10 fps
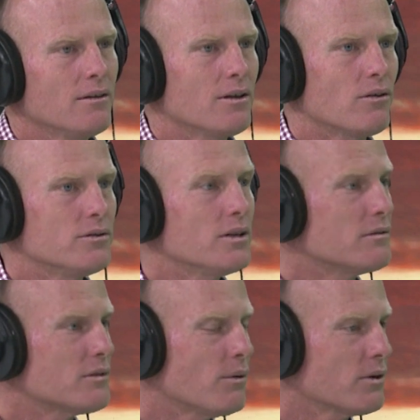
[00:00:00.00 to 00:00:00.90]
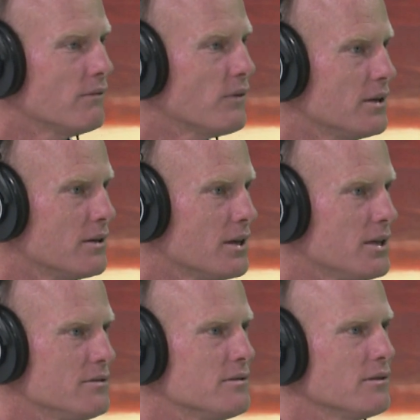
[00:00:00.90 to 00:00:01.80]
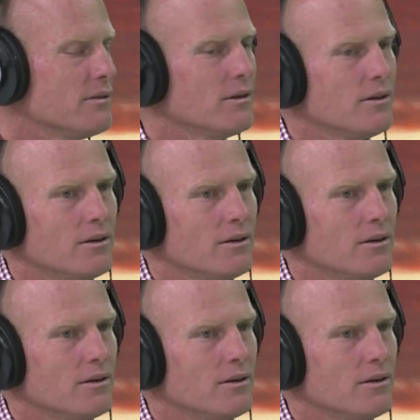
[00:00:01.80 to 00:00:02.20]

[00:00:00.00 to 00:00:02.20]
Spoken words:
that I did it so I could feed the kids, and